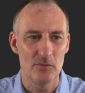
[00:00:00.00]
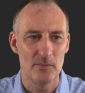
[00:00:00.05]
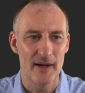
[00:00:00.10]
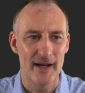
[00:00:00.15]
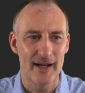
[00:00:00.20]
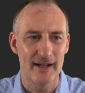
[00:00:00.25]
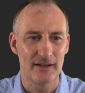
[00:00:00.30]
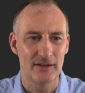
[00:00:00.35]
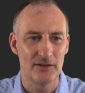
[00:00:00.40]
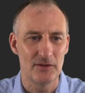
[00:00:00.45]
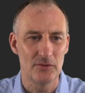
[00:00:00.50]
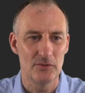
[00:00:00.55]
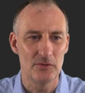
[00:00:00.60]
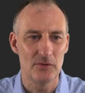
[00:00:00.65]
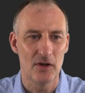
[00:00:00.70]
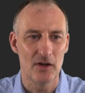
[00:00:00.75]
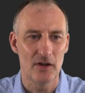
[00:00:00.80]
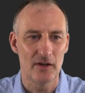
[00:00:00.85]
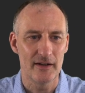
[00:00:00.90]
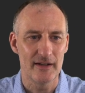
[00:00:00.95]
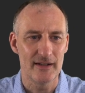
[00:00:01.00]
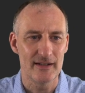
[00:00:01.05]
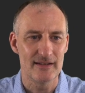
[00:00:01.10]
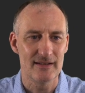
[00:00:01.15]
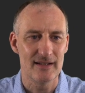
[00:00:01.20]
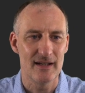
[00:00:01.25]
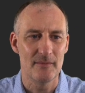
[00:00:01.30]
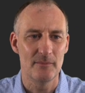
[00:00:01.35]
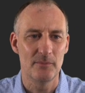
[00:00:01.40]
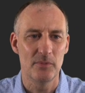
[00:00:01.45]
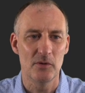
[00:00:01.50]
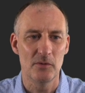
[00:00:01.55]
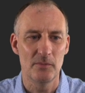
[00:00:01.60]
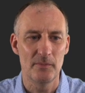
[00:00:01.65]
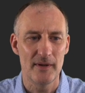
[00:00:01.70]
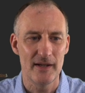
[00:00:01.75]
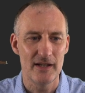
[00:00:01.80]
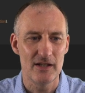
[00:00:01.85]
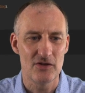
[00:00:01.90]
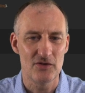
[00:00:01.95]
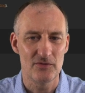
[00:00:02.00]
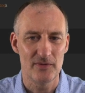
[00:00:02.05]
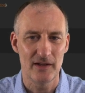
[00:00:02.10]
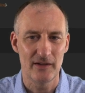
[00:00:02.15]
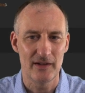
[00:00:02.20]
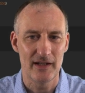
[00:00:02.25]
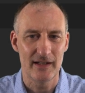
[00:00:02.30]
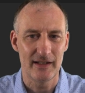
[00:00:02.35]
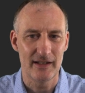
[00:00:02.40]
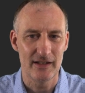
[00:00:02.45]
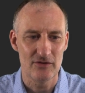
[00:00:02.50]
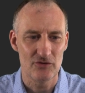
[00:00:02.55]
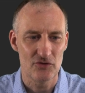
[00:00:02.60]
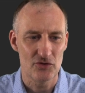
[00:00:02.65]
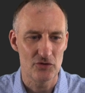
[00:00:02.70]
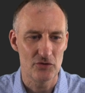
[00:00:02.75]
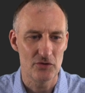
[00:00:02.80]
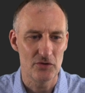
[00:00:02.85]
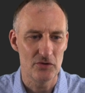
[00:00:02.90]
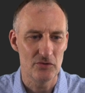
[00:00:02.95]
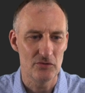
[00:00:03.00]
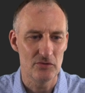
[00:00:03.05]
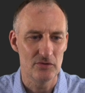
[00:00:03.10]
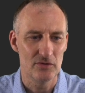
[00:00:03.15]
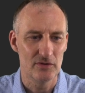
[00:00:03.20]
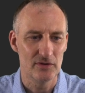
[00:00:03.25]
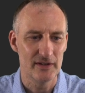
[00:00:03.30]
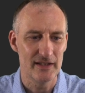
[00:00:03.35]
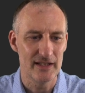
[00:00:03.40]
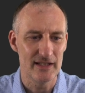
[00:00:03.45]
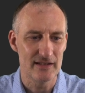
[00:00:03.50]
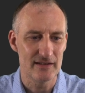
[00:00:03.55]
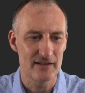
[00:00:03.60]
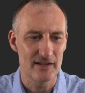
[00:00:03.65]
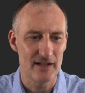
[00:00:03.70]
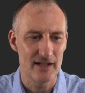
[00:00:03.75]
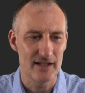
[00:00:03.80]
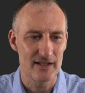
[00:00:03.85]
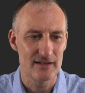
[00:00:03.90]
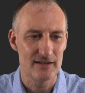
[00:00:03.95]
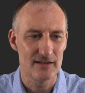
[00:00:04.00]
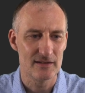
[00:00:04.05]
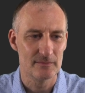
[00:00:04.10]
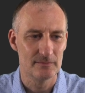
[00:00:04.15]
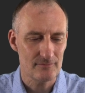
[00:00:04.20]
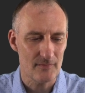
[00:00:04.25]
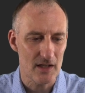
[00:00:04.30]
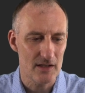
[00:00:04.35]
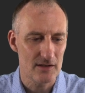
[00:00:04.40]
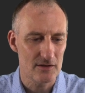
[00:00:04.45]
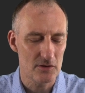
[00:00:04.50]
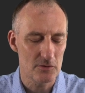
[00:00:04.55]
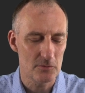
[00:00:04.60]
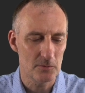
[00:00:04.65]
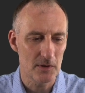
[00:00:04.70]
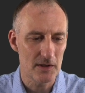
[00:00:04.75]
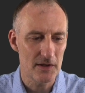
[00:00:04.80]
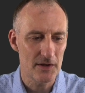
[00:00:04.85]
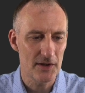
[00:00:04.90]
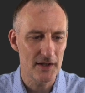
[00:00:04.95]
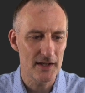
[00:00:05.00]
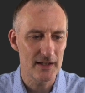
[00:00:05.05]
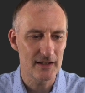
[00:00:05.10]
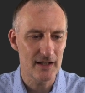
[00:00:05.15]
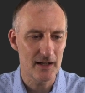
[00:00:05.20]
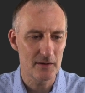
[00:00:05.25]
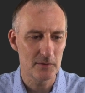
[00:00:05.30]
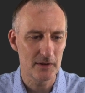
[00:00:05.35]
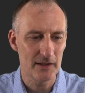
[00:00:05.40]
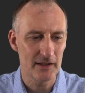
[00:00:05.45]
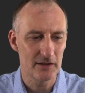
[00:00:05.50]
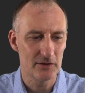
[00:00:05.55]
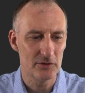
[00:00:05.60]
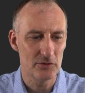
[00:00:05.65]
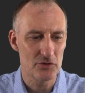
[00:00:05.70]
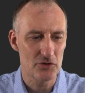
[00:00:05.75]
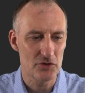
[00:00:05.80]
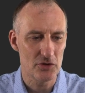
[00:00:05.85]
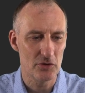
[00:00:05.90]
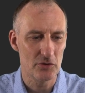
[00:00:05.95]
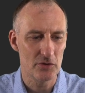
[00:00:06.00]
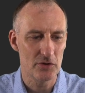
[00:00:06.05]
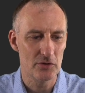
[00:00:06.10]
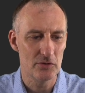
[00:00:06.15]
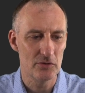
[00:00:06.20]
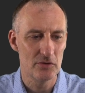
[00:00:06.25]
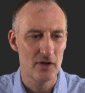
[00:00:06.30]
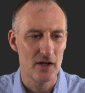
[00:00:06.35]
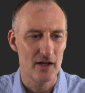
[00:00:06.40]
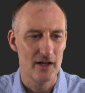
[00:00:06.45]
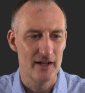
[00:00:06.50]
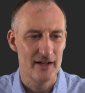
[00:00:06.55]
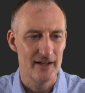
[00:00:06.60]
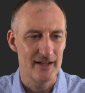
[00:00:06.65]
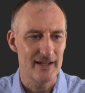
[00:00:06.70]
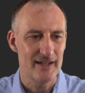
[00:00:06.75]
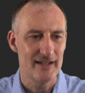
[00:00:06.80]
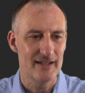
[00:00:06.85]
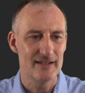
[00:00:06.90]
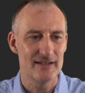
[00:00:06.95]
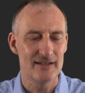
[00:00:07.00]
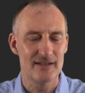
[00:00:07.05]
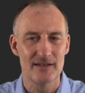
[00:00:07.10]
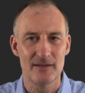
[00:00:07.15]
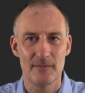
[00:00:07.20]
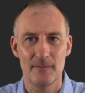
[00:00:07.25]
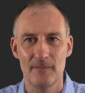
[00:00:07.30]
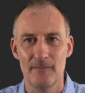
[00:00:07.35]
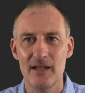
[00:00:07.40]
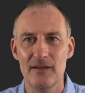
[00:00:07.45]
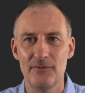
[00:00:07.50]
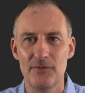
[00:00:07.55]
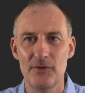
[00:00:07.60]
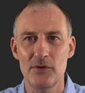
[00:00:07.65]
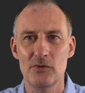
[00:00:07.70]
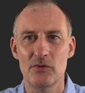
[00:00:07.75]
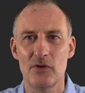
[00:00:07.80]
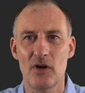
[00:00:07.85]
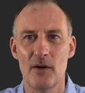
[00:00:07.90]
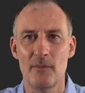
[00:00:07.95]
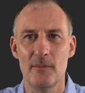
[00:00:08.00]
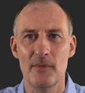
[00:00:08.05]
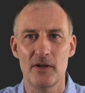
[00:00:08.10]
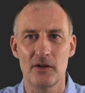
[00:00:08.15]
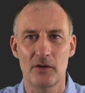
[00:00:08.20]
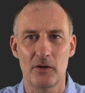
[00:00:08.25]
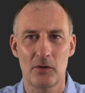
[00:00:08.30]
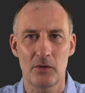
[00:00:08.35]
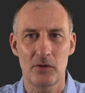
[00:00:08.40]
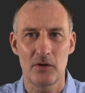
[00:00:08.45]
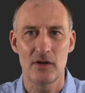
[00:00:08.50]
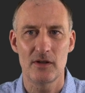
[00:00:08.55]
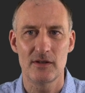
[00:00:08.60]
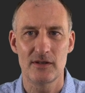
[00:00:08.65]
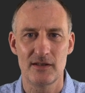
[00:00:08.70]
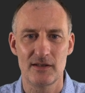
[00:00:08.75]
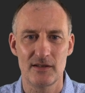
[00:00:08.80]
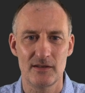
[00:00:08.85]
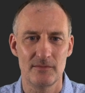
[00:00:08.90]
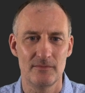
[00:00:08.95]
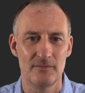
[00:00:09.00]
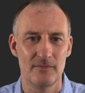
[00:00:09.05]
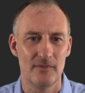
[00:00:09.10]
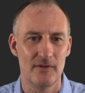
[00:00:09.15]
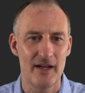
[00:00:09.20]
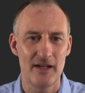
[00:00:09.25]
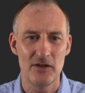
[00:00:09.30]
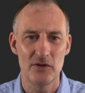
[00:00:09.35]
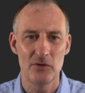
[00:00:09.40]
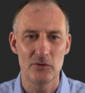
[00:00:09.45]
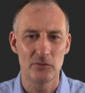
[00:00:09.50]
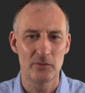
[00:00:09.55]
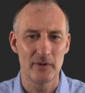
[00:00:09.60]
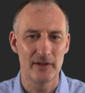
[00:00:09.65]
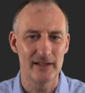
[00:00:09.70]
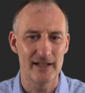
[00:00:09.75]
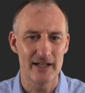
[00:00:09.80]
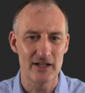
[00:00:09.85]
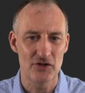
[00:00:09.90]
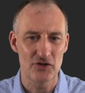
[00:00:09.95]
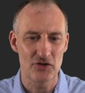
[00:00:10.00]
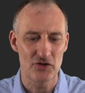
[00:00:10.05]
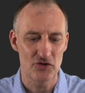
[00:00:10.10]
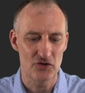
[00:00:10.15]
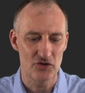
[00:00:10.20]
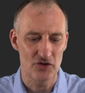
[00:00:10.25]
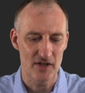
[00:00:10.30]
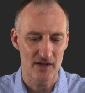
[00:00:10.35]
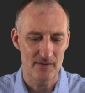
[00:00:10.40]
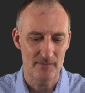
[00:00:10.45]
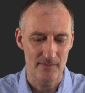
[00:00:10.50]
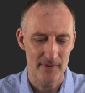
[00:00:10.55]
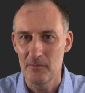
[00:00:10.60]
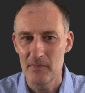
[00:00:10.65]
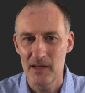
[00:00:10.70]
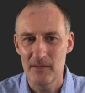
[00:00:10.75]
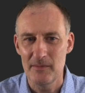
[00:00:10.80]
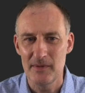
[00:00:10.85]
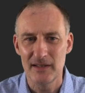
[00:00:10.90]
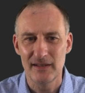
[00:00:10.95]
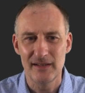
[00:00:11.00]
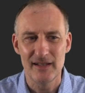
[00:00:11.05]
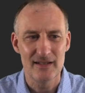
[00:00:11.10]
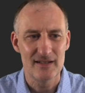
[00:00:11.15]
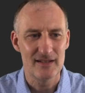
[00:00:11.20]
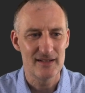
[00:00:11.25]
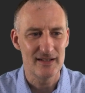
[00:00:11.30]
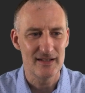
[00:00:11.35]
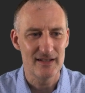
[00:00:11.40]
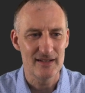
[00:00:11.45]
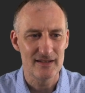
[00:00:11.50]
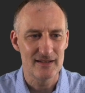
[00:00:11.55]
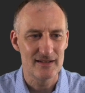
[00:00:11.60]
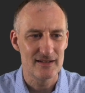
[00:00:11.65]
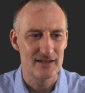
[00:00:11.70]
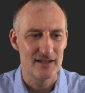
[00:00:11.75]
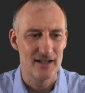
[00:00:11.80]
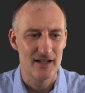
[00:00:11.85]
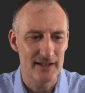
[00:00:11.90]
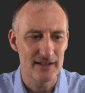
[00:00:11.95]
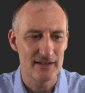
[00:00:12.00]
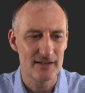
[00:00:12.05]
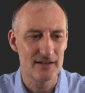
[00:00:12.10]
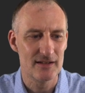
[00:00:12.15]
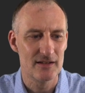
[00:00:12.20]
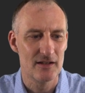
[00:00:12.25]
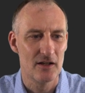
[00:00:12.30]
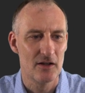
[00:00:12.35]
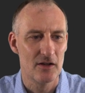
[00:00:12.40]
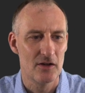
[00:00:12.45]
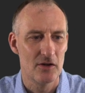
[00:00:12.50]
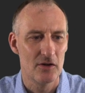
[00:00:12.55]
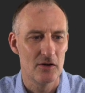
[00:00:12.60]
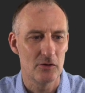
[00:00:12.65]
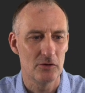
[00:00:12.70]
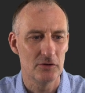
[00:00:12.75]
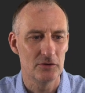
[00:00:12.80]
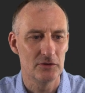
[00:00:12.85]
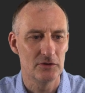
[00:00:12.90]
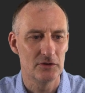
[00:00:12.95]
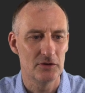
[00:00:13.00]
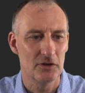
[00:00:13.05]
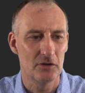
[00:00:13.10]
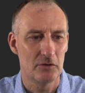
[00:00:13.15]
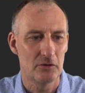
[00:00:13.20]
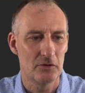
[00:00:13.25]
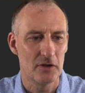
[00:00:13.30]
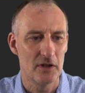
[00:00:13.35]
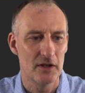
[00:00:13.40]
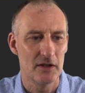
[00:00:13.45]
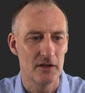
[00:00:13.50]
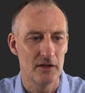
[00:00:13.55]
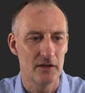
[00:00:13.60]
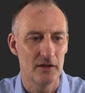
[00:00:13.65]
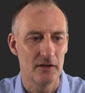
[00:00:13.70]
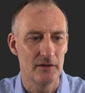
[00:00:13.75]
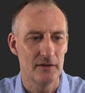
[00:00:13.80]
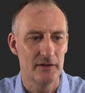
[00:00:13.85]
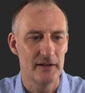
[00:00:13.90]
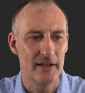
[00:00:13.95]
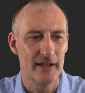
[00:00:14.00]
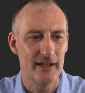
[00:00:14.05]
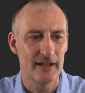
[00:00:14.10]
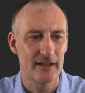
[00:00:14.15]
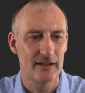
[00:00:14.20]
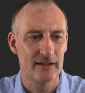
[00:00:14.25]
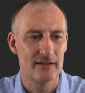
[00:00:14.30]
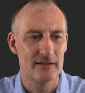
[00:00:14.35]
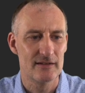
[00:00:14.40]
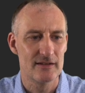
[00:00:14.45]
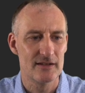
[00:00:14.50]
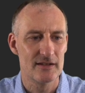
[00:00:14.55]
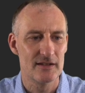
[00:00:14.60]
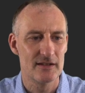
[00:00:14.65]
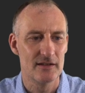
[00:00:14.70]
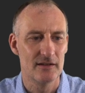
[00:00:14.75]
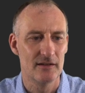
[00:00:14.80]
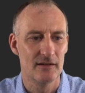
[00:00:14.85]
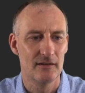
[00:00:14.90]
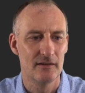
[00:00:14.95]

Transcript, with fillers: back to our example page where I can show you these things. So one thing I wanted to show you is if you come across a new relationship, maybe this is this contradicts